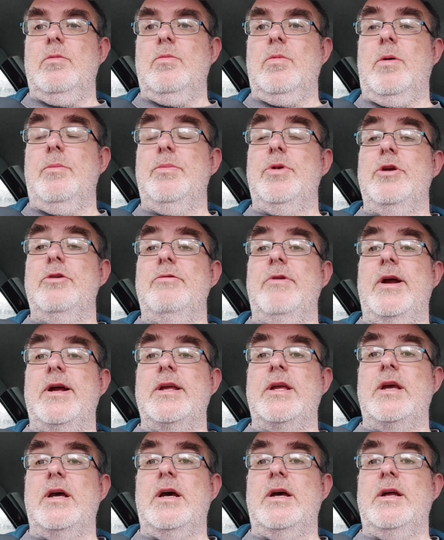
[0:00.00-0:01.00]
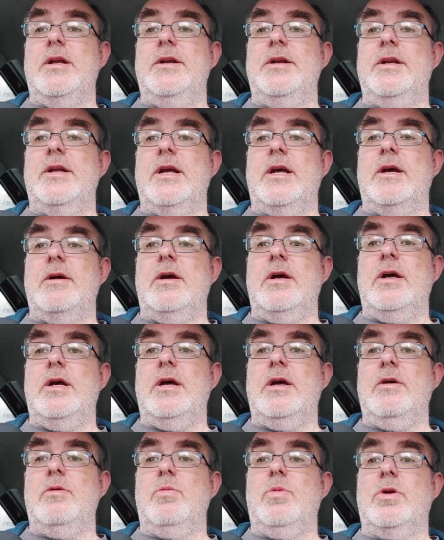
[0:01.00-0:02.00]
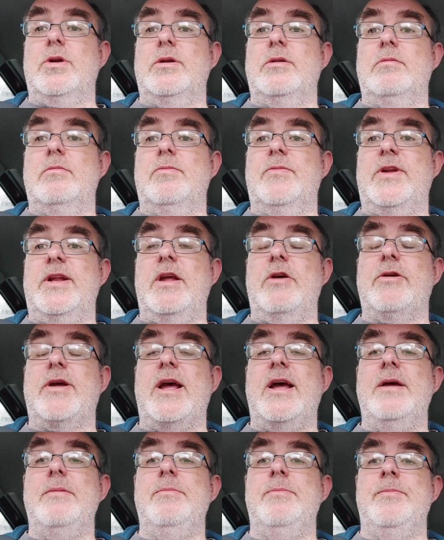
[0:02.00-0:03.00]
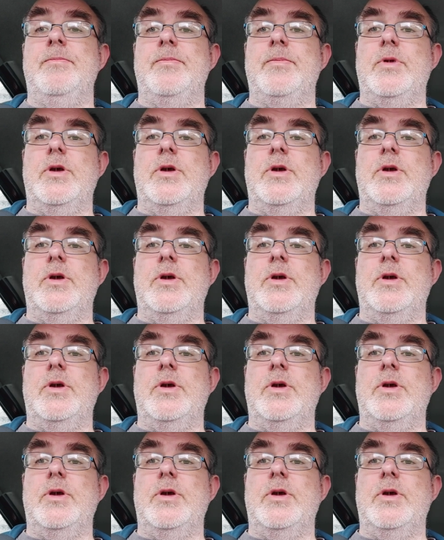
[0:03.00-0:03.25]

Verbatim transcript: one Blu-ray and uh, one video game.